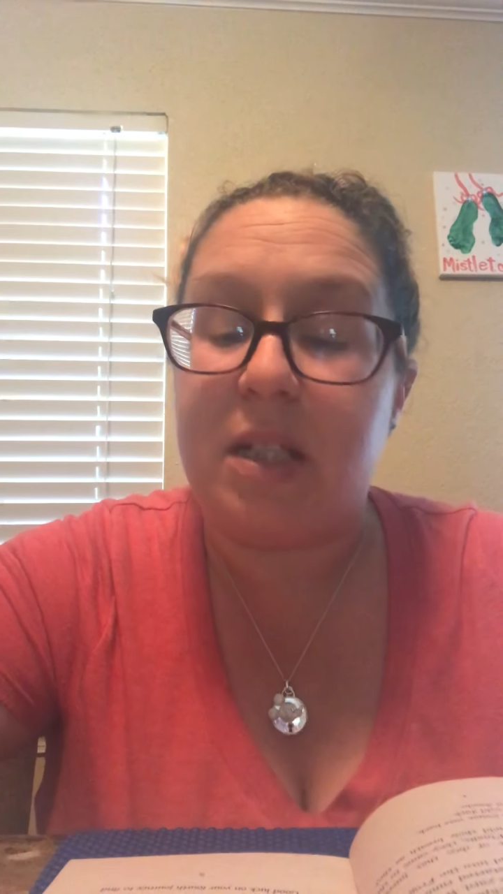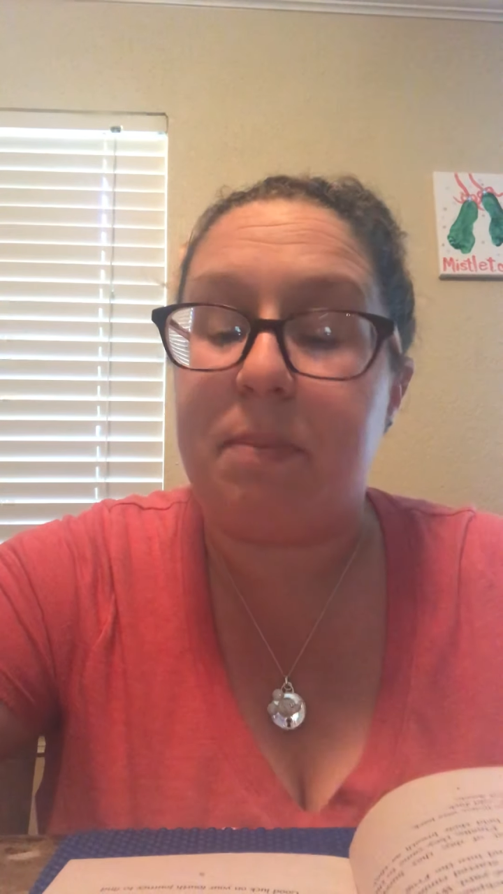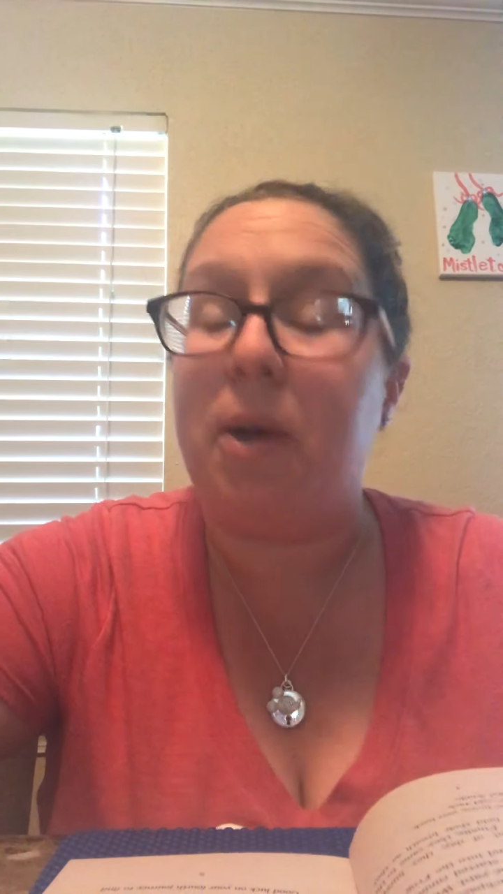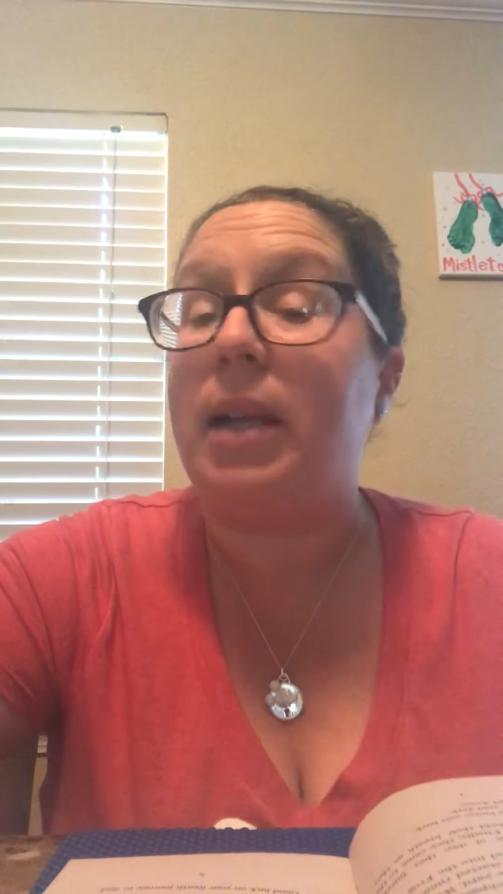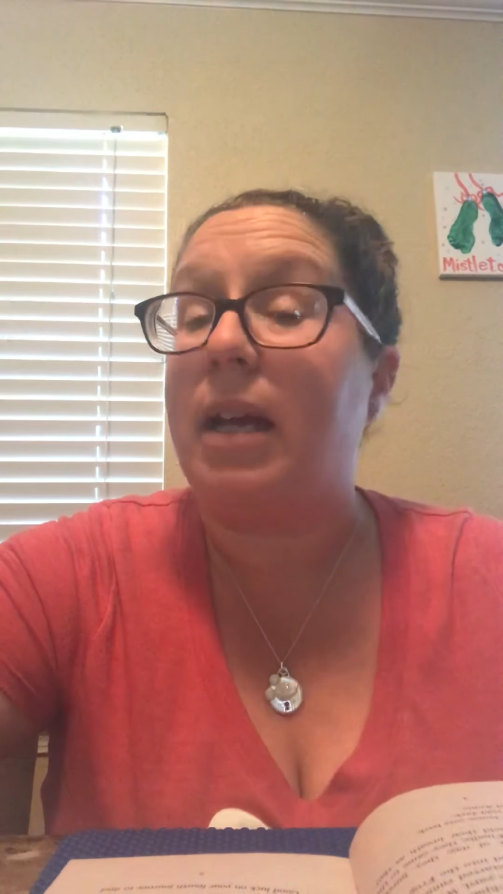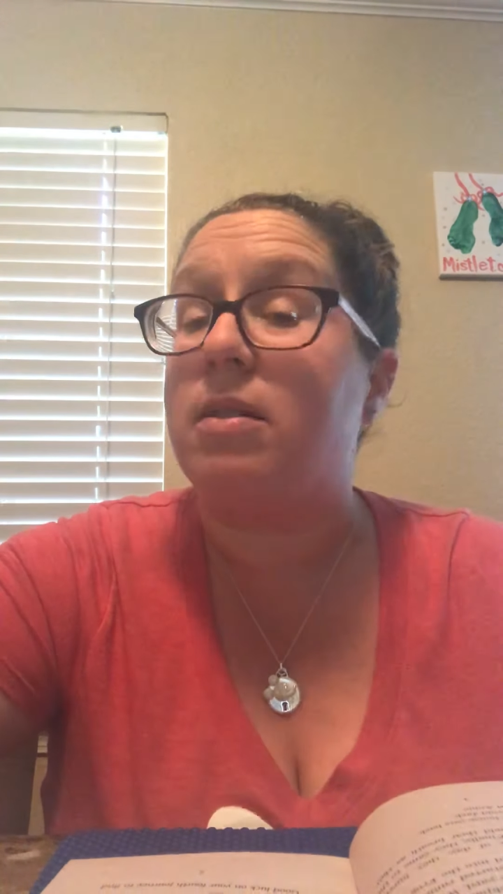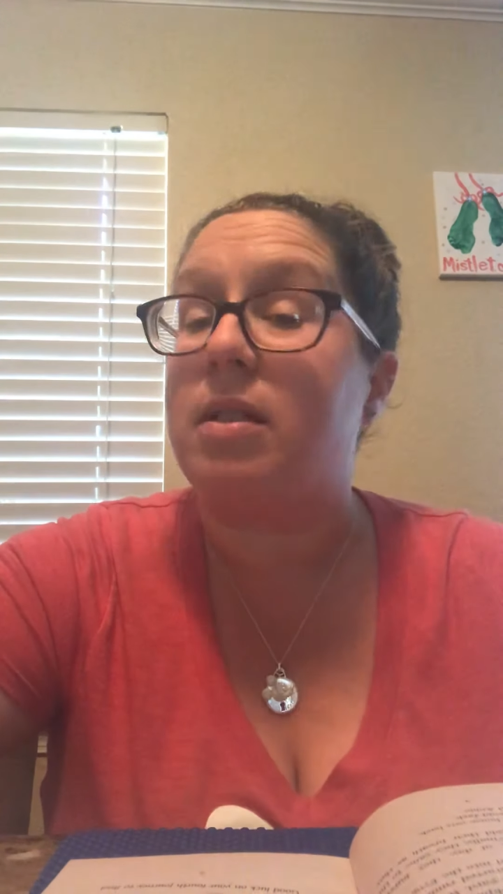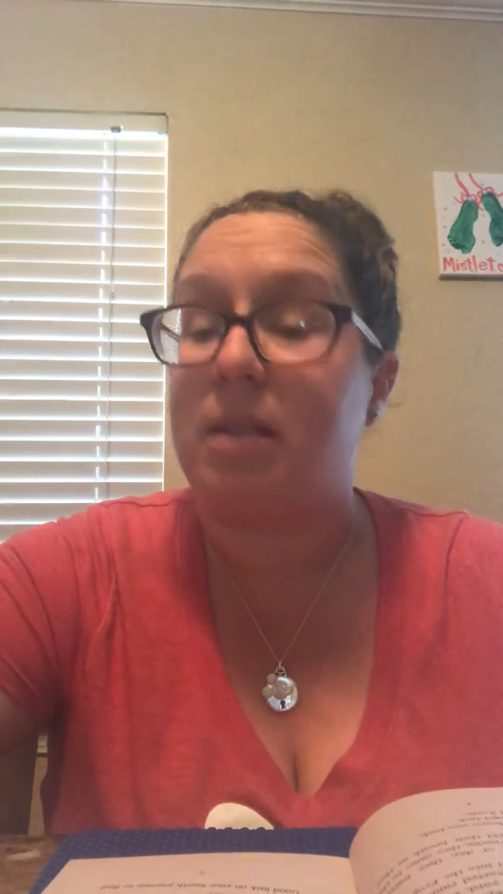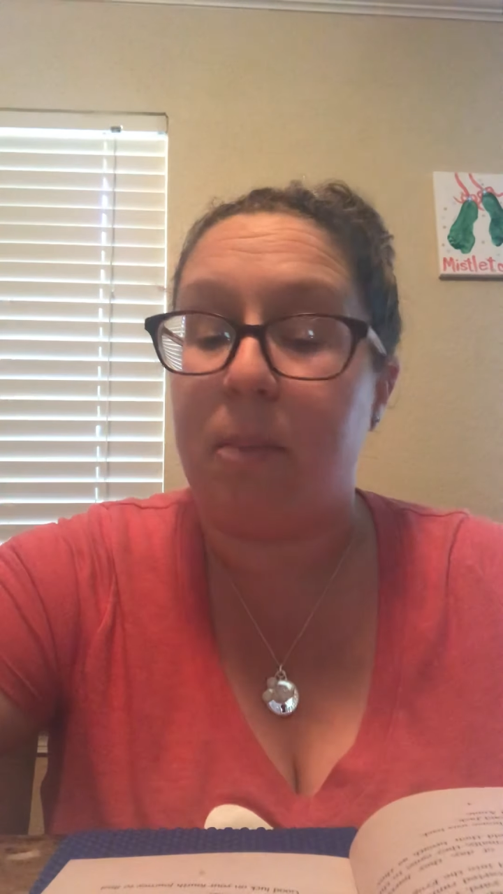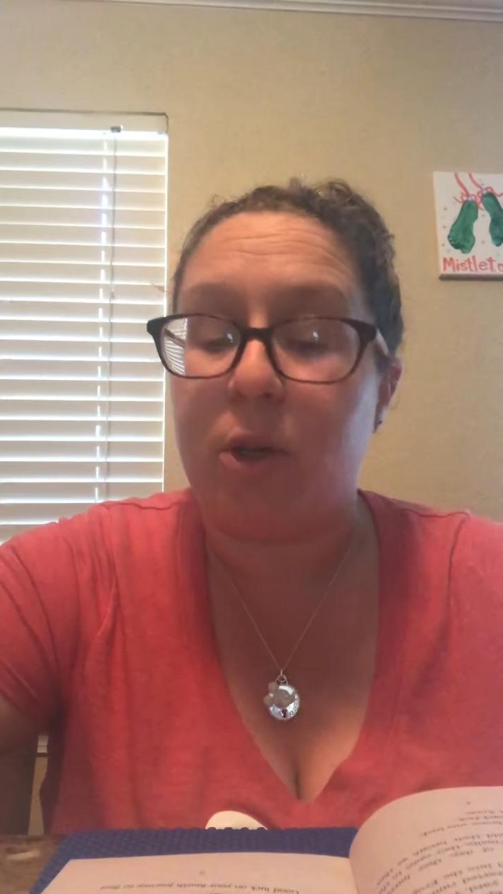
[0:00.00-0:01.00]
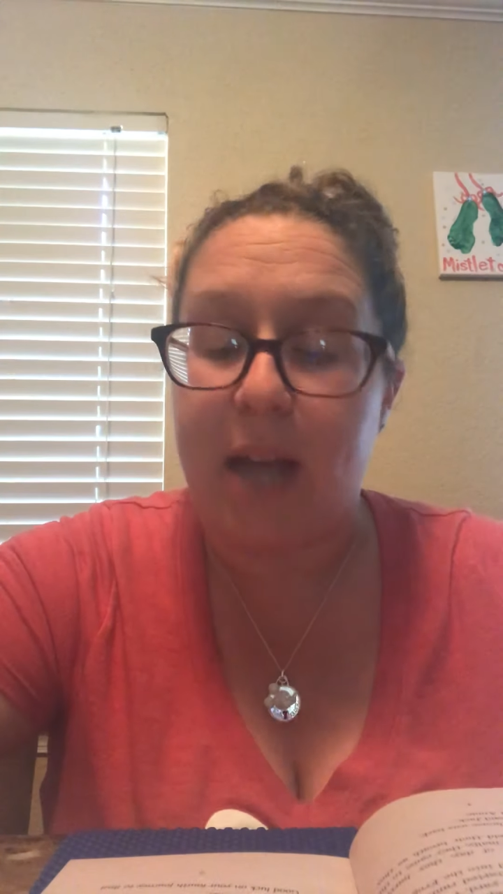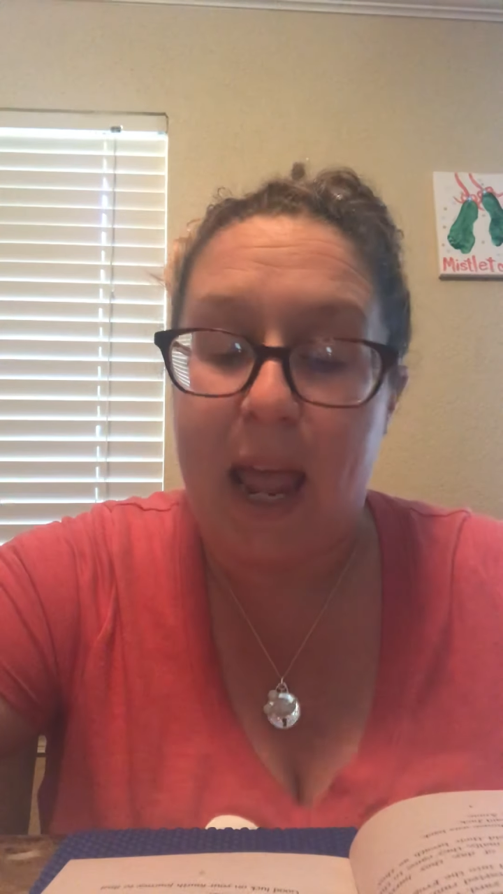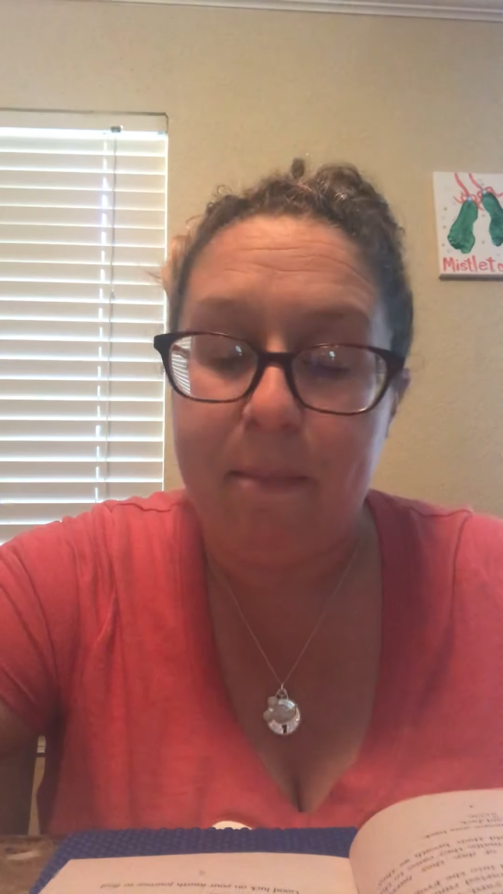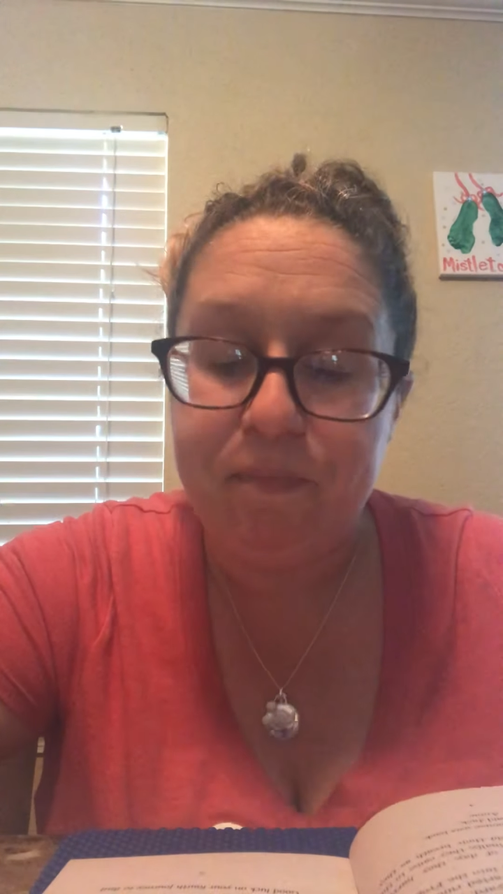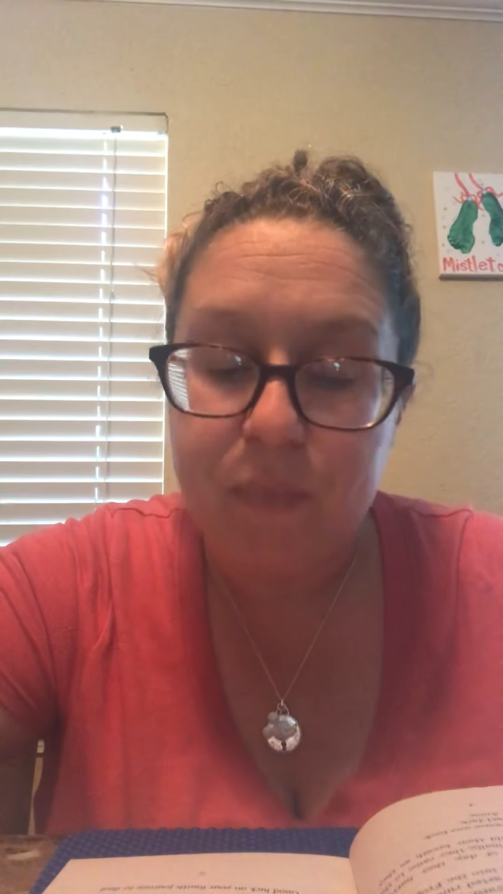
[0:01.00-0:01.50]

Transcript: smelled like a summer day.